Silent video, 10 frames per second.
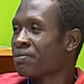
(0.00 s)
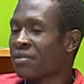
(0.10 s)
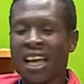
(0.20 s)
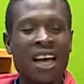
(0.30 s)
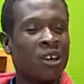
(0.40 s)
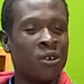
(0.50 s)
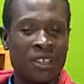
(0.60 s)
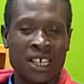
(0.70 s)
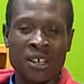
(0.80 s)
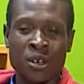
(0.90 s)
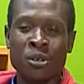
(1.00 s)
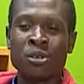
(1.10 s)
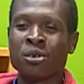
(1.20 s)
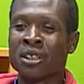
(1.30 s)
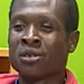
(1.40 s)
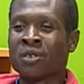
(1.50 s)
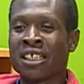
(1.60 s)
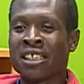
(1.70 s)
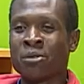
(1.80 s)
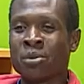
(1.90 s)
I'll go that low to ask for
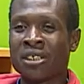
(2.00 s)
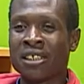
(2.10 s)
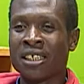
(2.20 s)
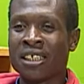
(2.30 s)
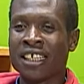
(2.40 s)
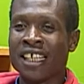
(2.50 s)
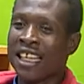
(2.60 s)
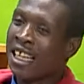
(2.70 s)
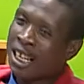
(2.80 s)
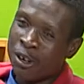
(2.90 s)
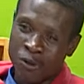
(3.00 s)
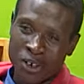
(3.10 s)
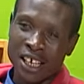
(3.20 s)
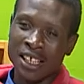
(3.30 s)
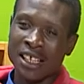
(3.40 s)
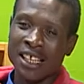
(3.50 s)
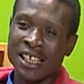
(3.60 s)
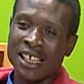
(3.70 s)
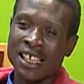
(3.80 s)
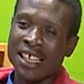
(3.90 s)
another picture nifanye.
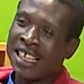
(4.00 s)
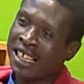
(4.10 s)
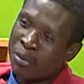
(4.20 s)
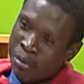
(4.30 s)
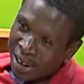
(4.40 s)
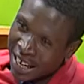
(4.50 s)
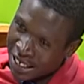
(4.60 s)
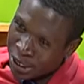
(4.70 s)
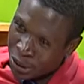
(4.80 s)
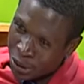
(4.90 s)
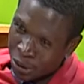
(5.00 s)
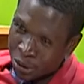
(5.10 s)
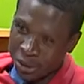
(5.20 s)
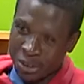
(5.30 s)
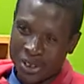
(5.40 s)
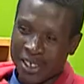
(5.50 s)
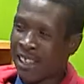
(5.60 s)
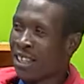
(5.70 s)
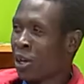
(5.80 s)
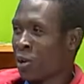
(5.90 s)
Mradi tu
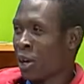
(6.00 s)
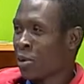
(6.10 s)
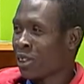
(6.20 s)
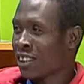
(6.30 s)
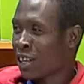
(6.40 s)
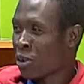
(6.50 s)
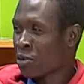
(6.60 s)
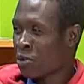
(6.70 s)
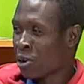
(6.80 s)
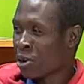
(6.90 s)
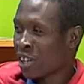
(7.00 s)
niweke pesa yako mfukoni.